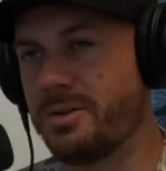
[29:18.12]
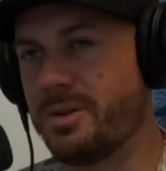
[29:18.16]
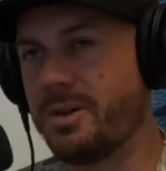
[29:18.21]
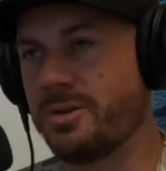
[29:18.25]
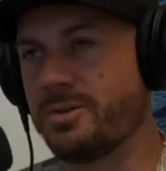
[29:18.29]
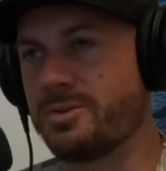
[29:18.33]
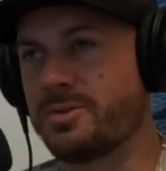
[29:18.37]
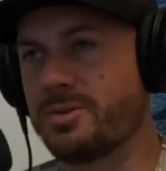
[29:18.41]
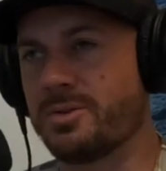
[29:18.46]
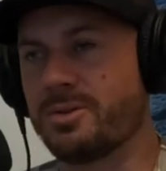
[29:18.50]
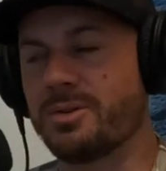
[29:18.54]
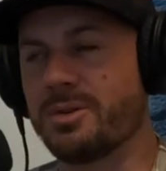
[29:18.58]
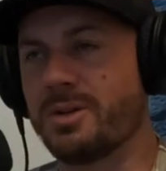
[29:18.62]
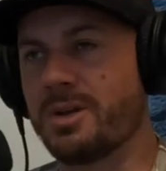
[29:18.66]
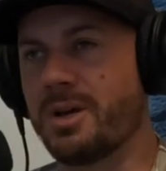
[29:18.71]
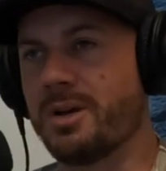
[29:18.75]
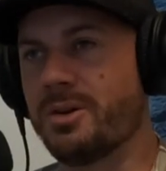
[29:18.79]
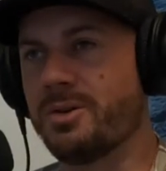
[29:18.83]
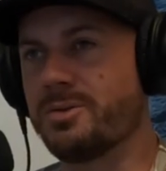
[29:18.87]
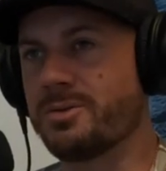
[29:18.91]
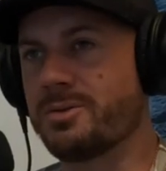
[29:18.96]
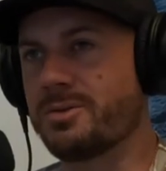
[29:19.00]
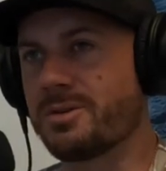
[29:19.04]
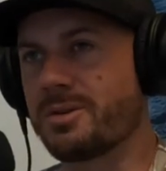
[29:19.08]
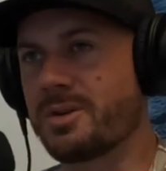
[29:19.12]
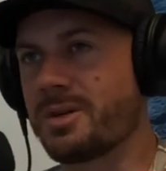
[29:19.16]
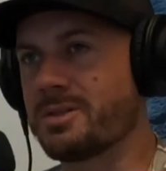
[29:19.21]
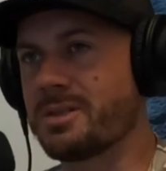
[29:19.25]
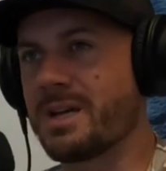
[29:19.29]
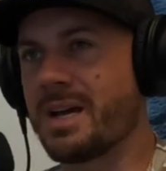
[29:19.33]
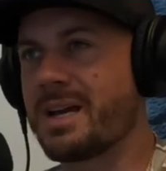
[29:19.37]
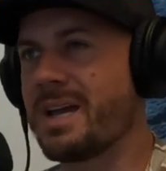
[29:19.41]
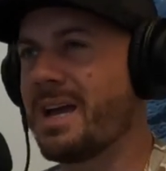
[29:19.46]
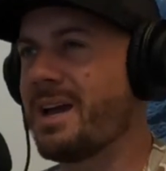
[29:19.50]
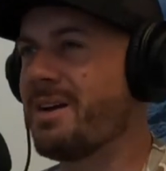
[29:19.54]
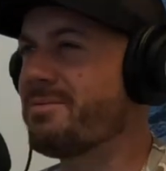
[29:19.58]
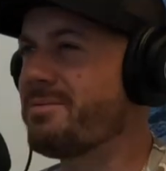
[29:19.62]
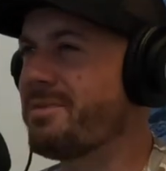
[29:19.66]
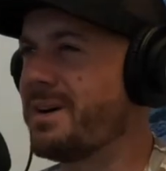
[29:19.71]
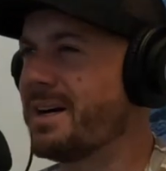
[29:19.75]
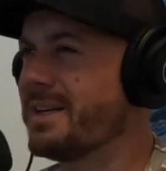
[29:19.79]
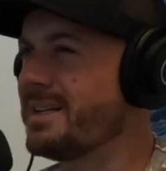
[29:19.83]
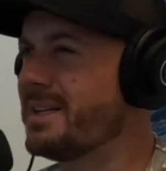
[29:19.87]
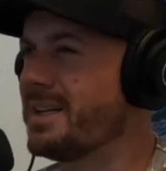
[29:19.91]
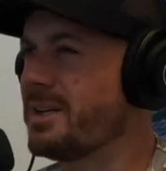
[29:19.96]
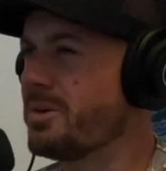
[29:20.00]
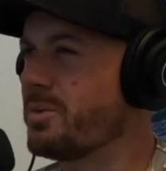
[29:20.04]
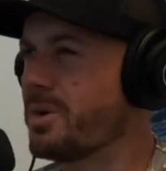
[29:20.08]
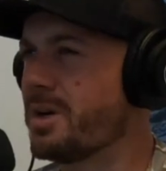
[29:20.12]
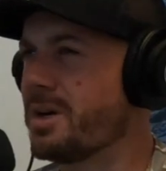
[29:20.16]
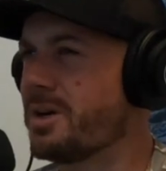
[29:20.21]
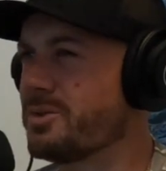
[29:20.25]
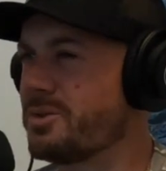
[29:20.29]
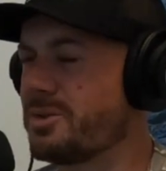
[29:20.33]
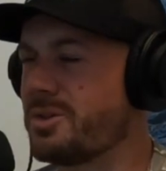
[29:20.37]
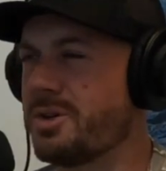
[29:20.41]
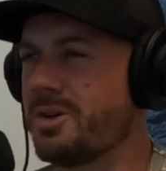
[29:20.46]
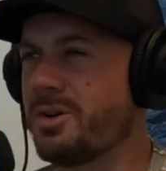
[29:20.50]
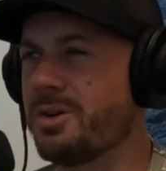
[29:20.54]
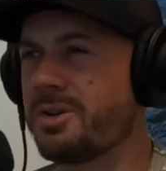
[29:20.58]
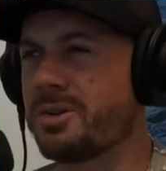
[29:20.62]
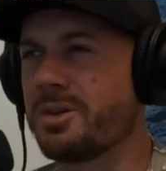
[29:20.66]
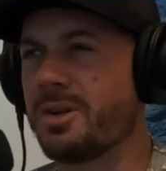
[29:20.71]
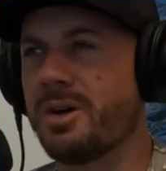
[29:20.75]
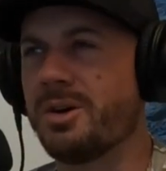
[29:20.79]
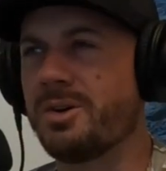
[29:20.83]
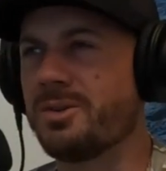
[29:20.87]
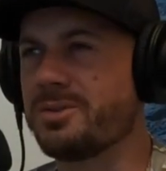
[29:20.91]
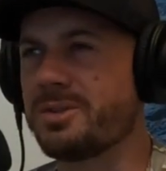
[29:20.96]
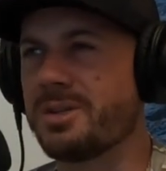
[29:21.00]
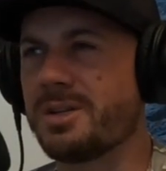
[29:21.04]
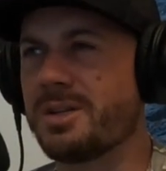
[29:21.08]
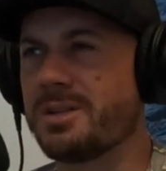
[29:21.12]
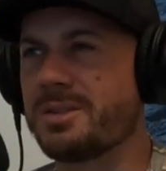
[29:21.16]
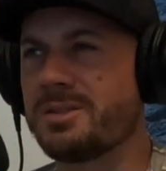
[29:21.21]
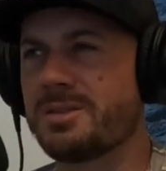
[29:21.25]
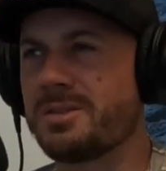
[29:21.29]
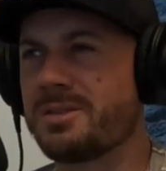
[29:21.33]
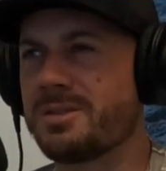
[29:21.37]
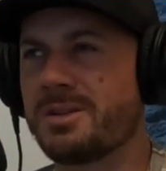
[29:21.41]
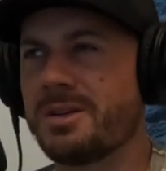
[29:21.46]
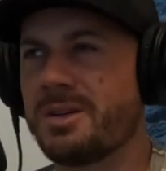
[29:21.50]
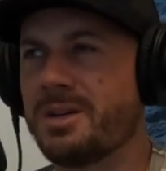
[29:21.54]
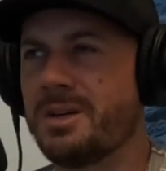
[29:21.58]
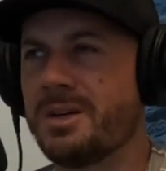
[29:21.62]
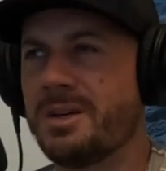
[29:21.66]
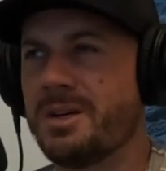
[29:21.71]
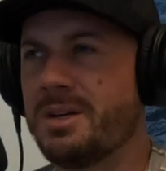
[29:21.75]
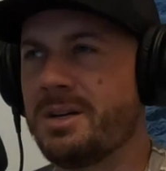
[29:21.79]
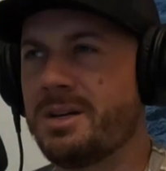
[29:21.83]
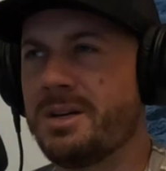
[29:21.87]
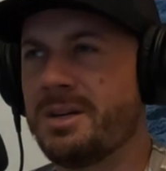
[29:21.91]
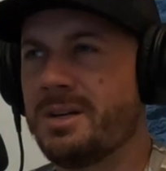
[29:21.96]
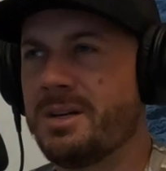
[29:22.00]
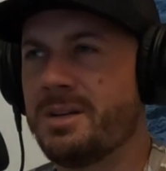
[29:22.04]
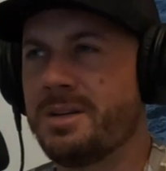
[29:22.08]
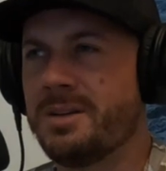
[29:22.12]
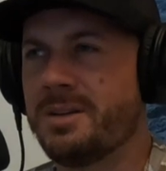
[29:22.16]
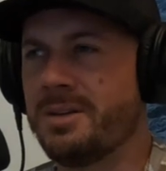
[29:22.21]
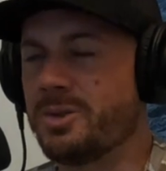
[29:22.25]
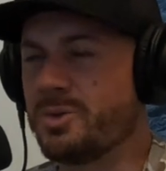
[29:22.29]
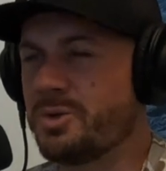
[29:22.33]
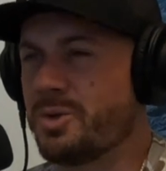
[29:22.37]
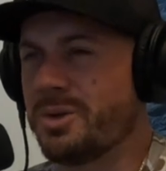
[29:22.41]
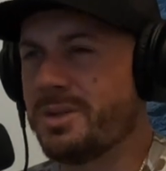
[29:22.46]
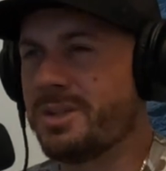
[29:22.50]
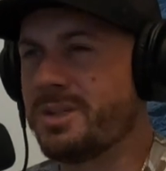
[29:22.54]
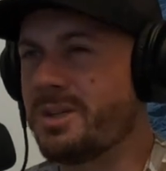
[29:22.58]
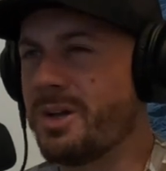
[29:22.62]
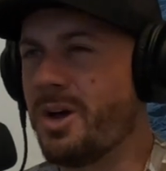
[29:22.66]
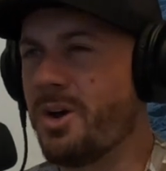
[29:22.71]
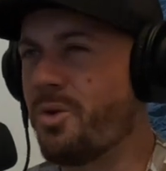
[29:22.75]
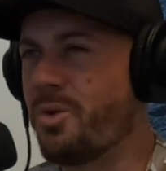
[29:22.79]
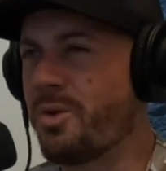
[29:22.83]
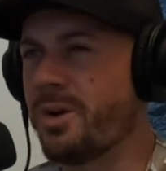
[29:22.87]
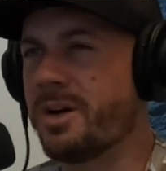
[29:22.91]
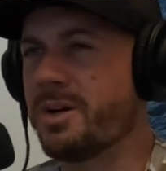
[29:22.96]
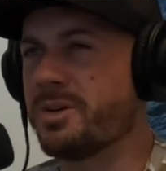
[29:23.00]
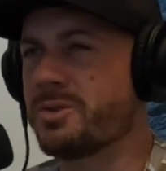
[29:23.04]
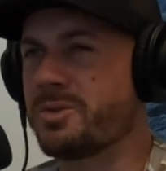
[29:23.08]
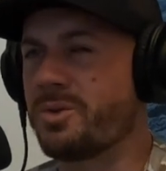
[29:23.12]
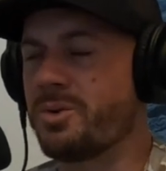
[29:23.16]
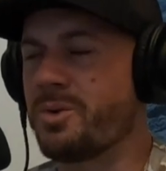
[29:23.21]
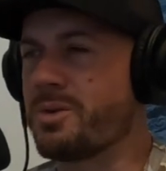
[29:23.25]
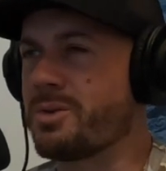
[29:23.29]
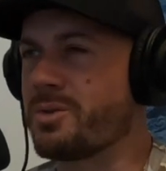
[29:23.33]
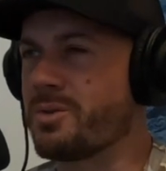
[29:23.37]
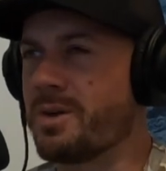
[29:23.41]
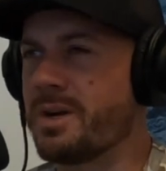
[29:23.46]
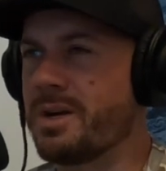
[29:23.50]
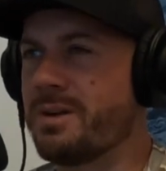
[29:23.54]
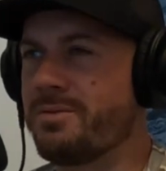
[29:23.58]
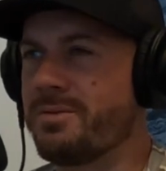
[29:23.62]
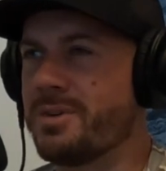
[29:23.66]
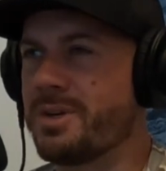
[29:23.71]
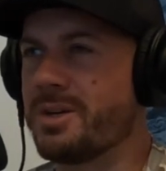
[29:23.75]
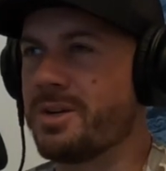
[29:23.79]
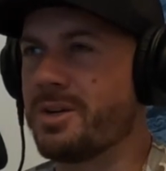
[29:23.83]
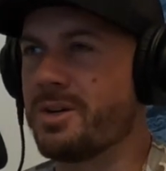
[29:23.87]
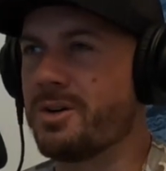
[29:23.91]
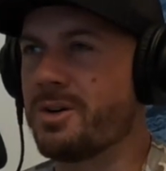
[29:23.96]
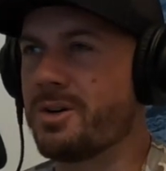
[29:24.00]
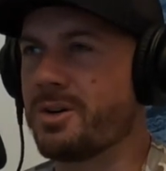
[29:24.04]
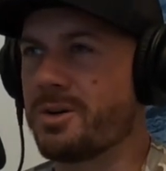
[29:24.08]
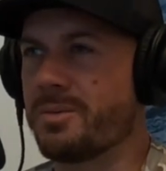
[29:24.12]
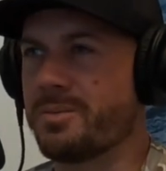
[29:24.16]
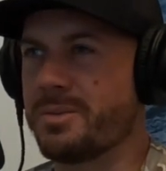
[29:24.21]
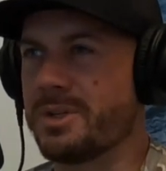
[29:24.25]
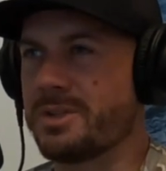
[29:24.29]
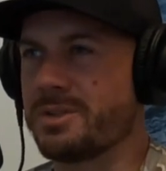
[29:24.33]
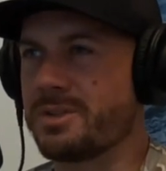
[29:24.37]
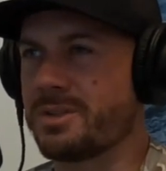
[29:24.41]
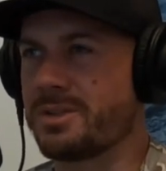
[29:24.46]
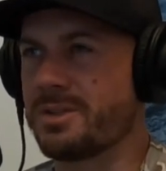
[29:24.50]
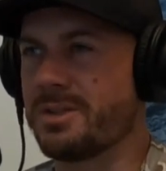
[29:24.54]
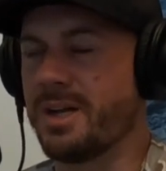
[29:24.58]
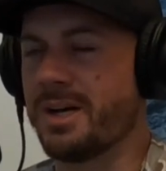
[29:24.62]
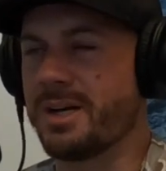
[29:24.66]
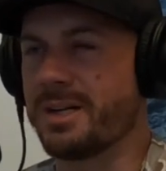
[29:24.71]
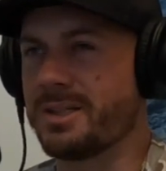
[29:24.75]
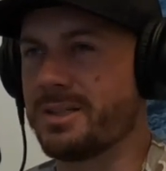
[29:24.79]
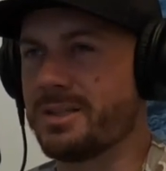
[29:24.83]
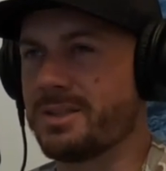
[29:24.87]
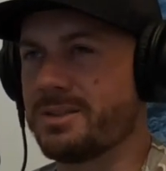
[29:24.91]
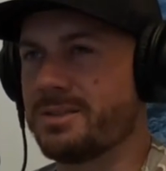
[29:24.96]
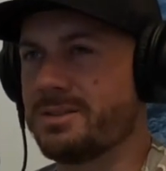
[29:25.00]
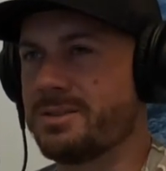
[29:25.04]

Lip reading: those through the nose because I can't find anywhere else to hook those. There's really nowhere else on the threadfin to hook them that's like.